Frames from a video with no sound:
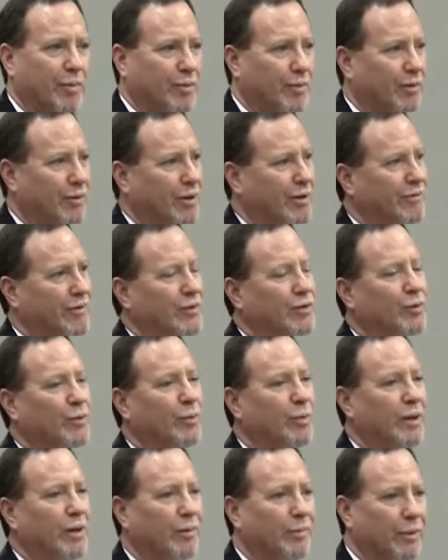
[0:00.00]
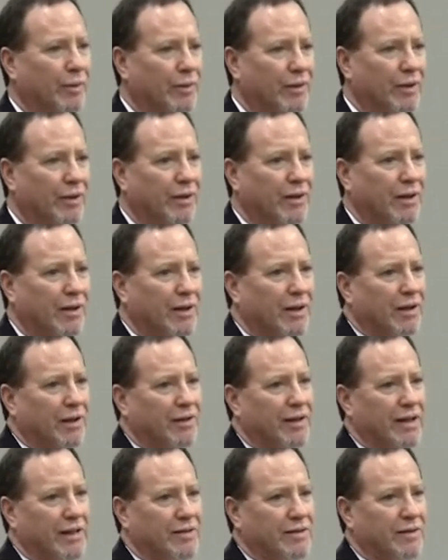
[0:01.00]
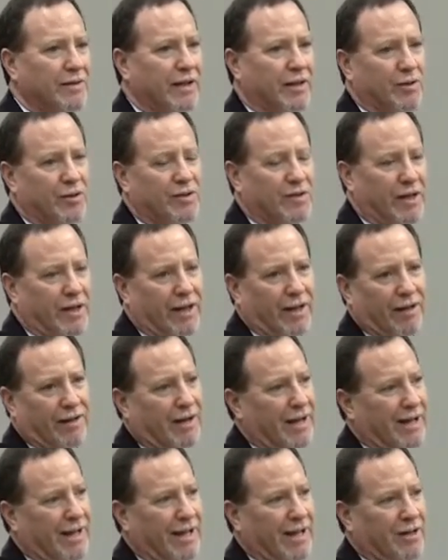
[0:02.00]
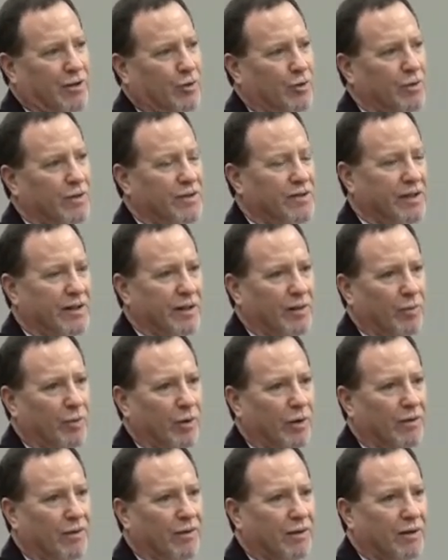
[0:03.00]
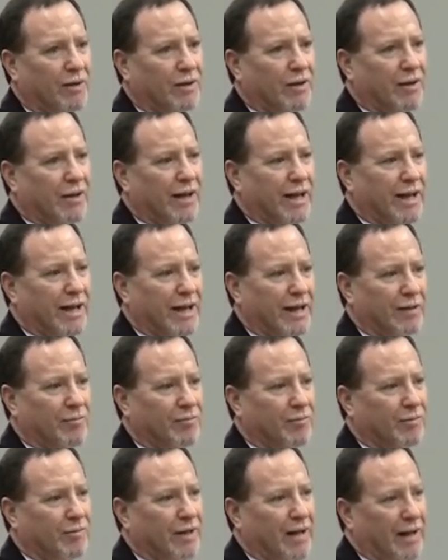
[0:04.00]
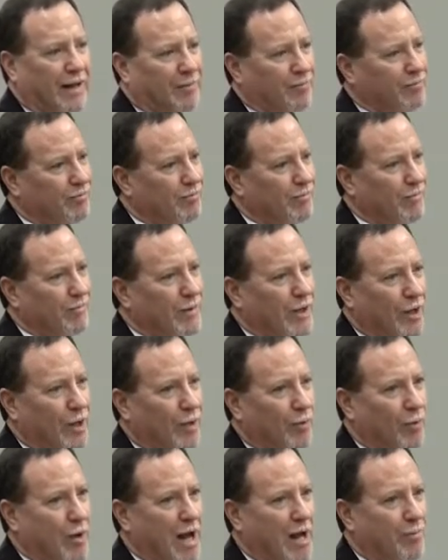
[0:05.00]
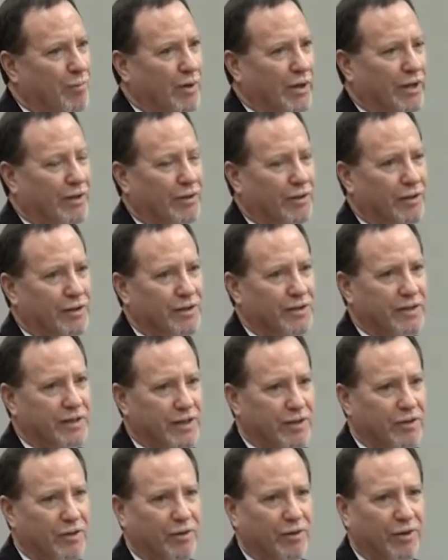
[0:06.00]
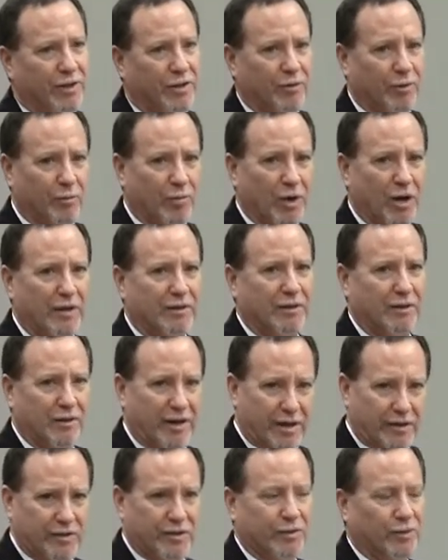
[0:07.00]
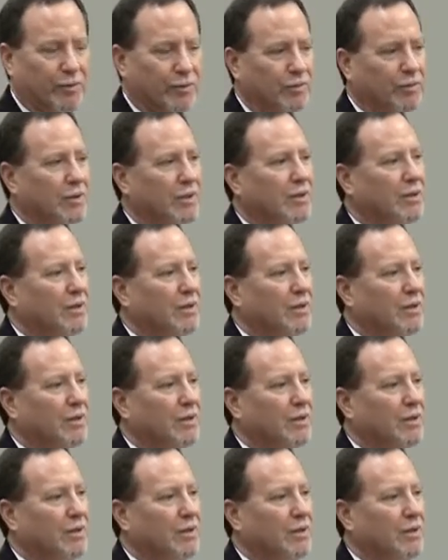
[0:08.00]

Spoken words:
people or even 2 people that are saying, I can't do this anymore. And Rock Pladel is the attorney who brought the lawsuit.